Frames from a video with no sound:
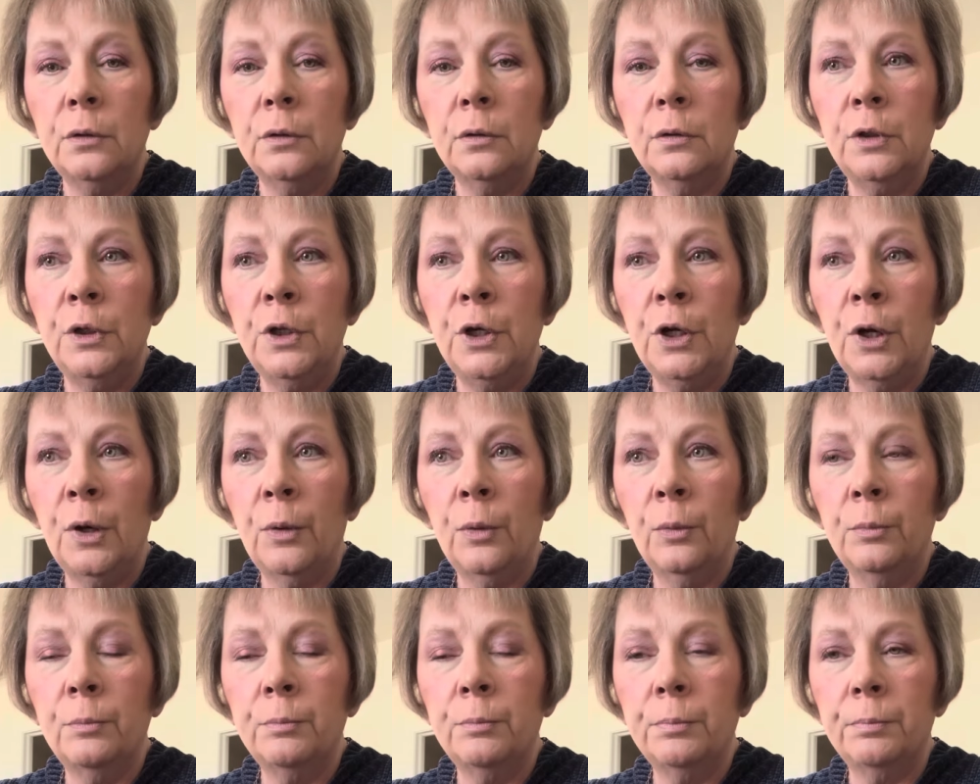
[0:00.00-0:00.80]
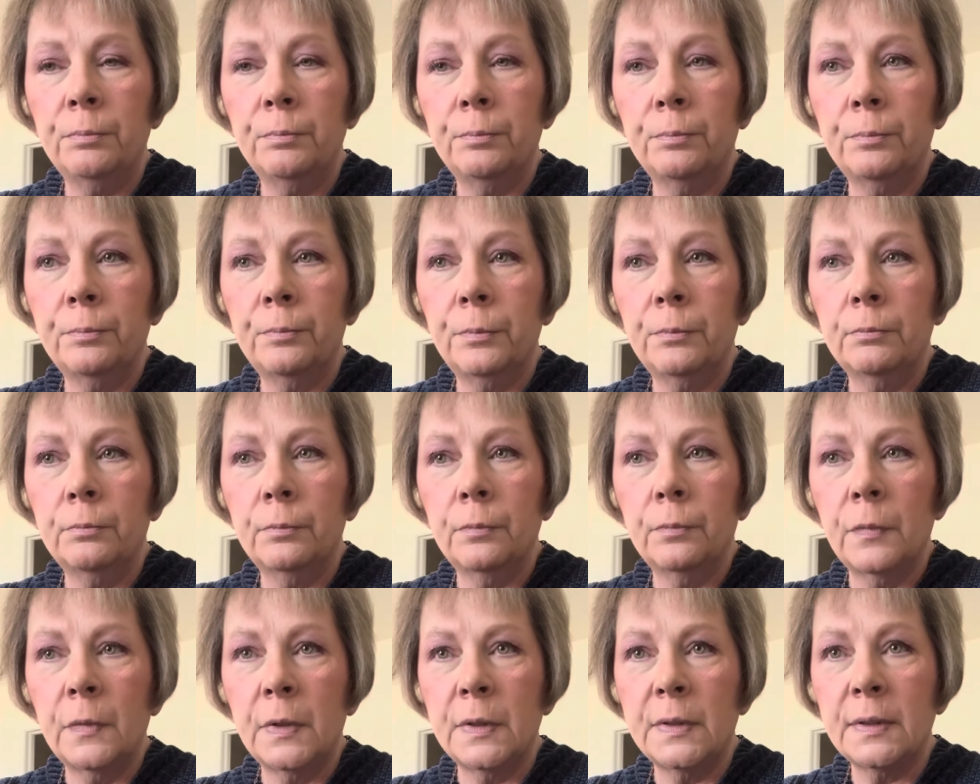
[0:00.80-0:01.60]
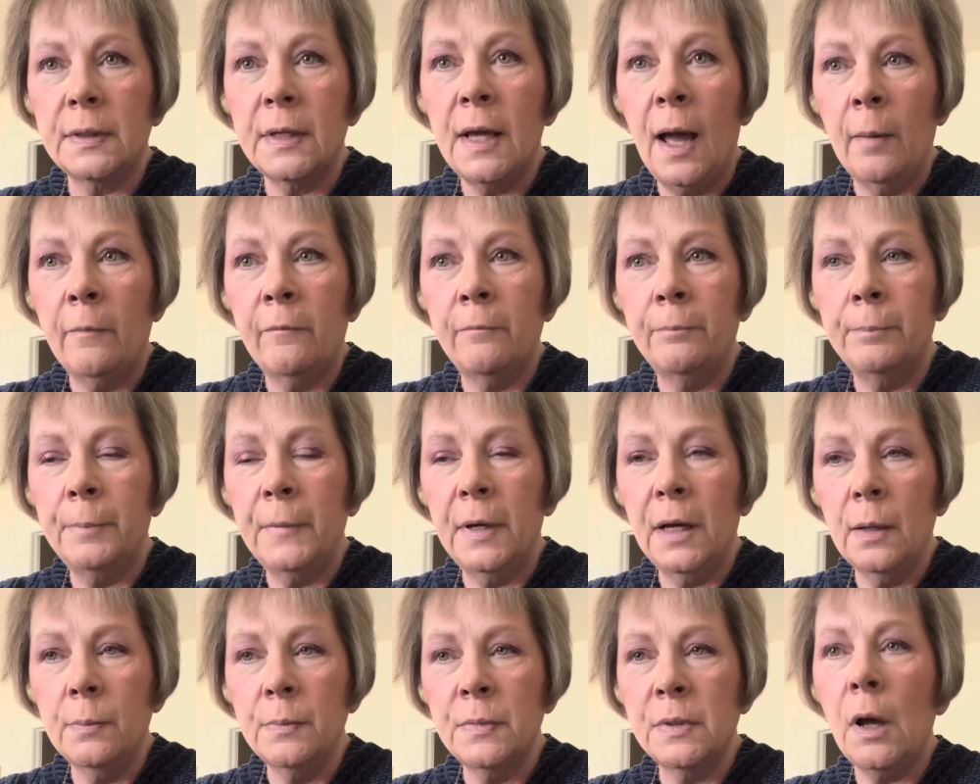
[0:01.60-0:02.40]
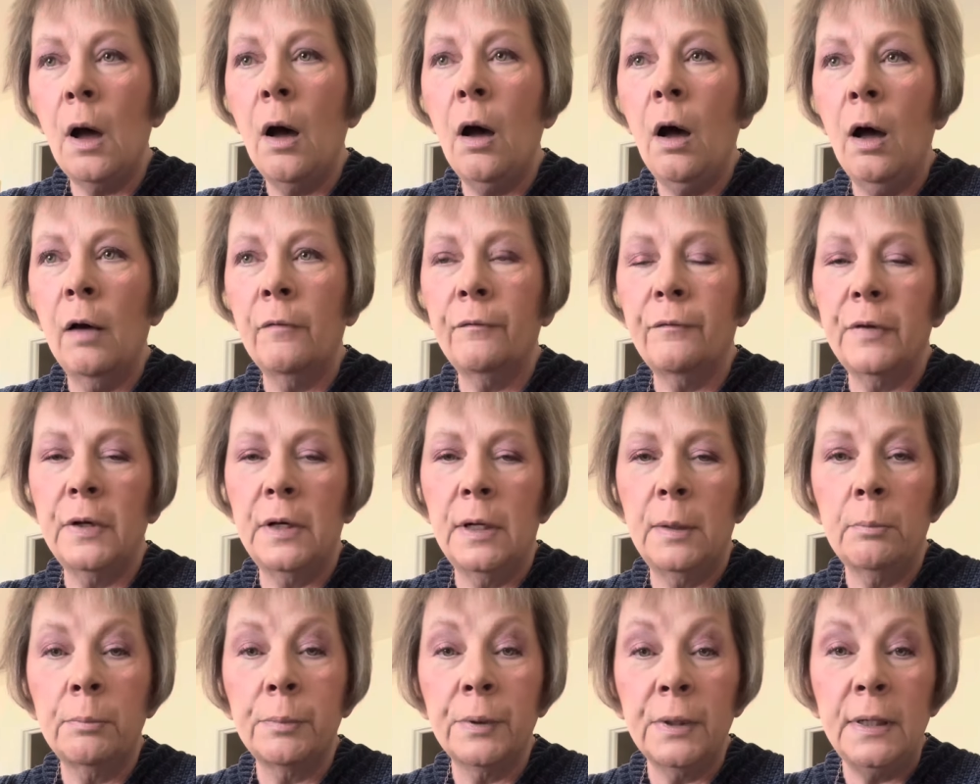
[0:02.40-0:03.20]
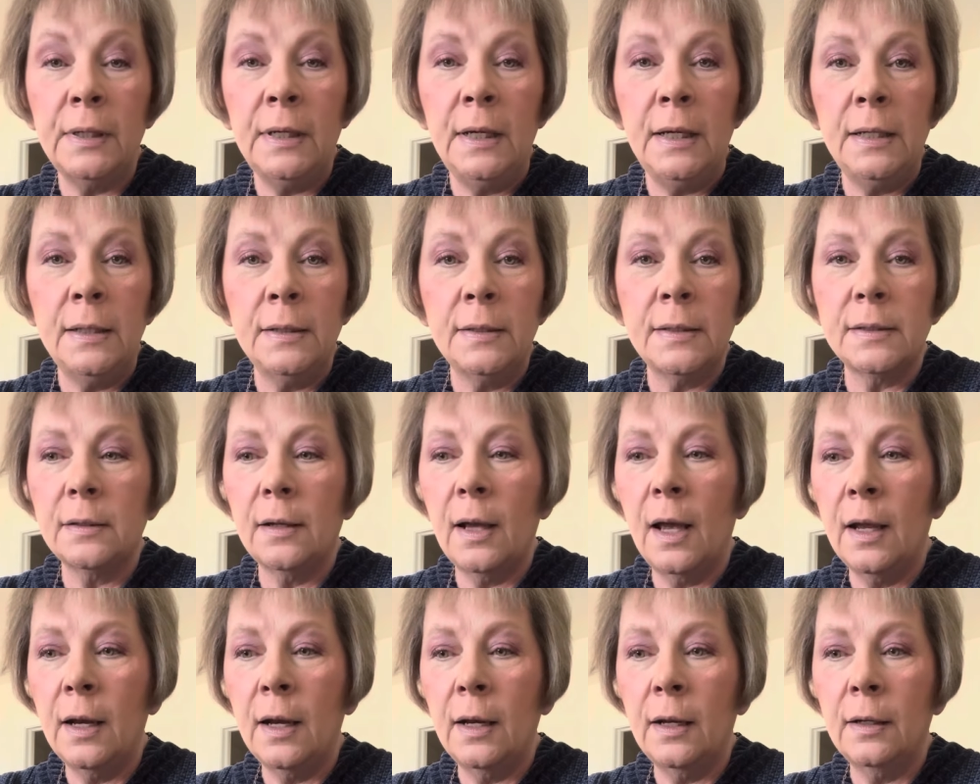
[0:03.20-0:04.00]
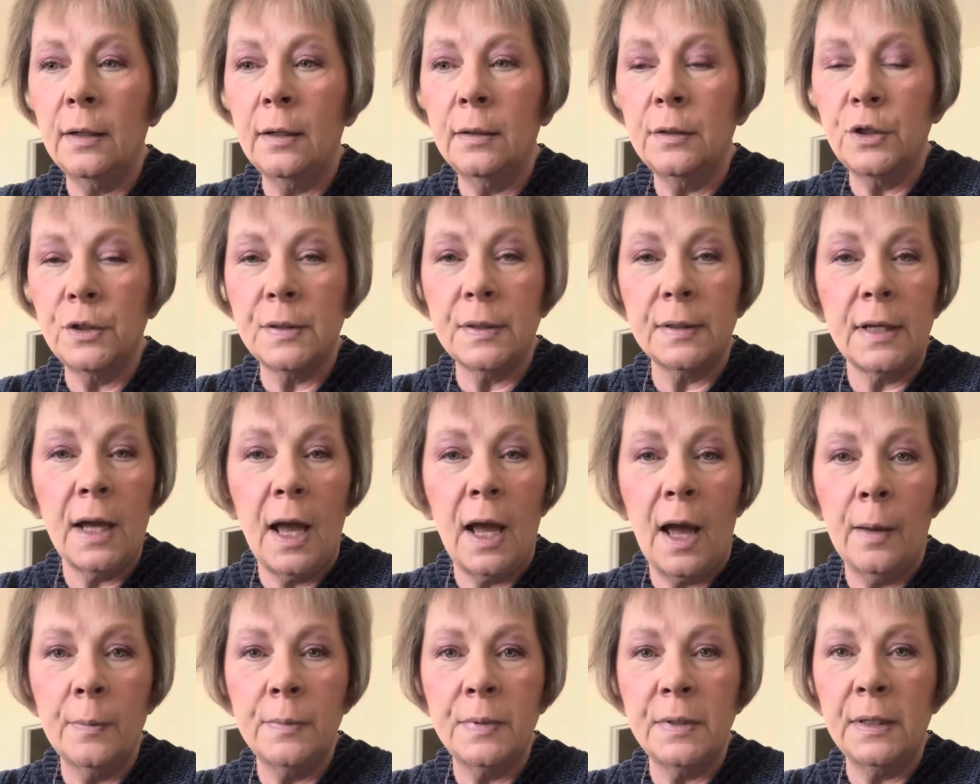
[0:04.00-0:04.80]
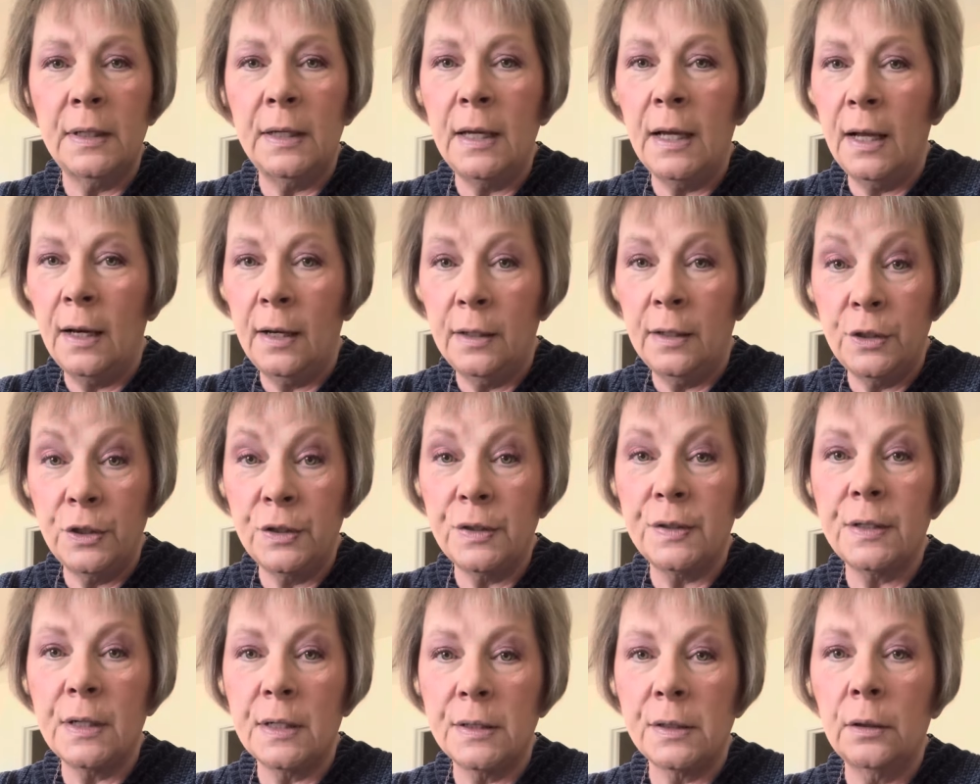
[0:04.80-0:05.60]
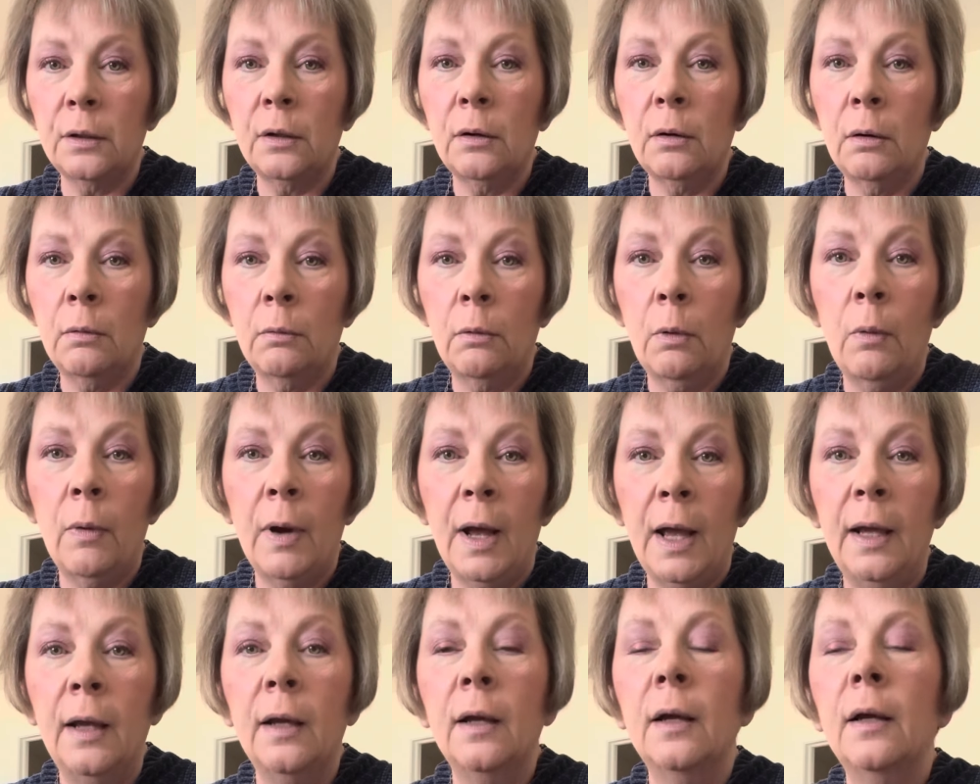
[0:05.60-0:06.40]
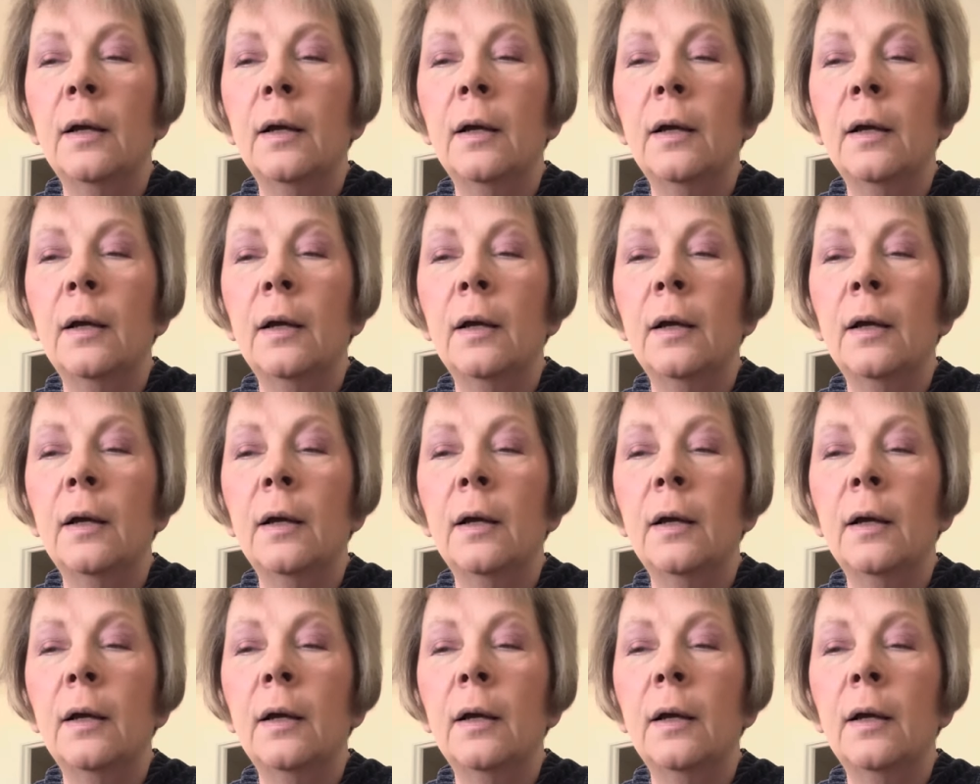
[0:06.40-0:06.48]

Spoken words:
the scab comes off and it bleeds and it just scabs again, it just doesn't go away.